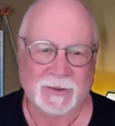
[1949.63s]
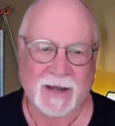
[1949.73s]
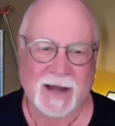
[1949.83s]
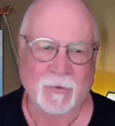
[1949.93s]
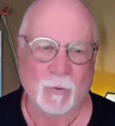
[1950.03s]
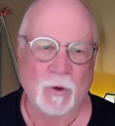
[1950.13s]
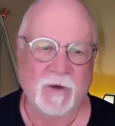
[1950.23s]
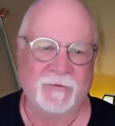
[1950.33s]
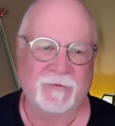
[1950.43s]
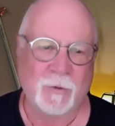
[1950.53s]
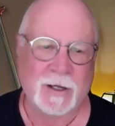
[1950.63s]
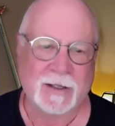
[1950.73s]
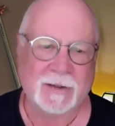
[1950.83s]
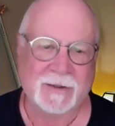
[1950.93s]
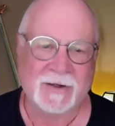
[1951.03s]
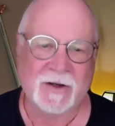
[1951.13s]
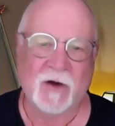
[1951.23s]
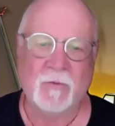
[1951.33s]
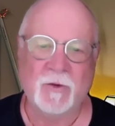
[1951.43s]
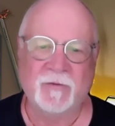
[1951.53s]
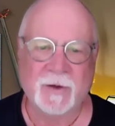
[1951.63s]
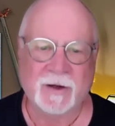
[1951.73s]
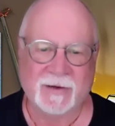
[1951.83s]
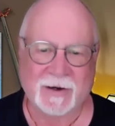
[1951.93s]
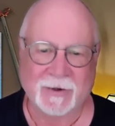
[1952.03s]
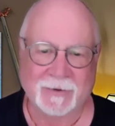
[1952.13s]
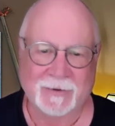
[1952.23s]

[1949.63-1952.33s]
Not a whiff of wind, no movement of air.